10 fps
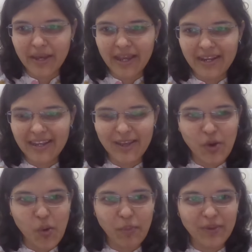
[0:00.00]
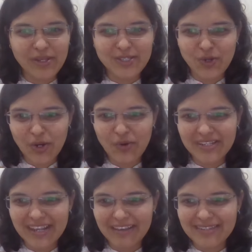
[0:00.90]
And I hope you enjoyed
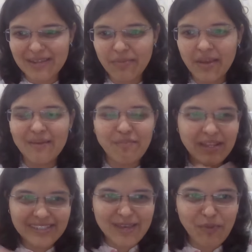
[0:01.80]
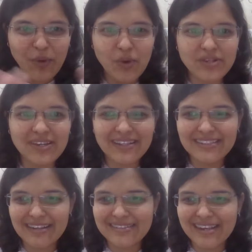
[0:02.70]
today's live stream. Please keep on watching
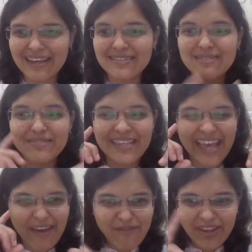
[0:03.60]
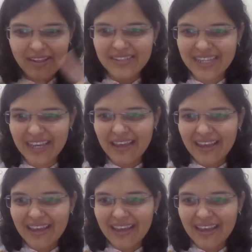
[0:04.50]
these Thursday live streams every Thursday.